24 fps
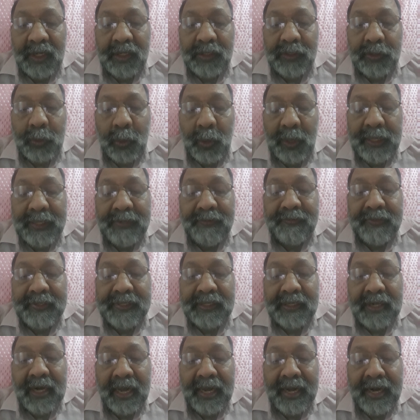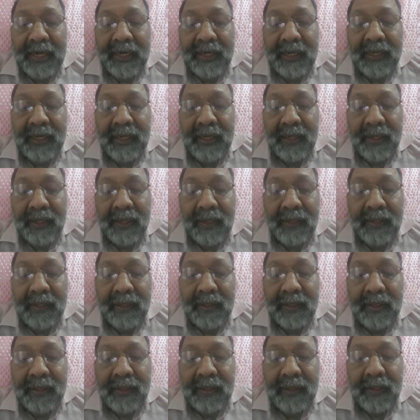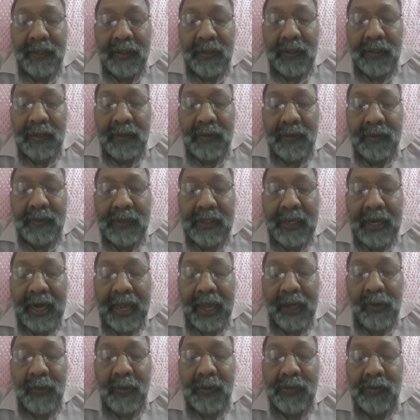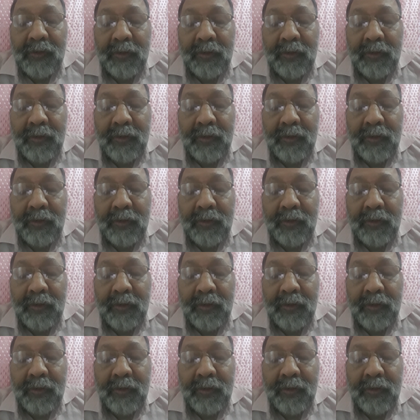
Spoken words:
So only with clarity, the language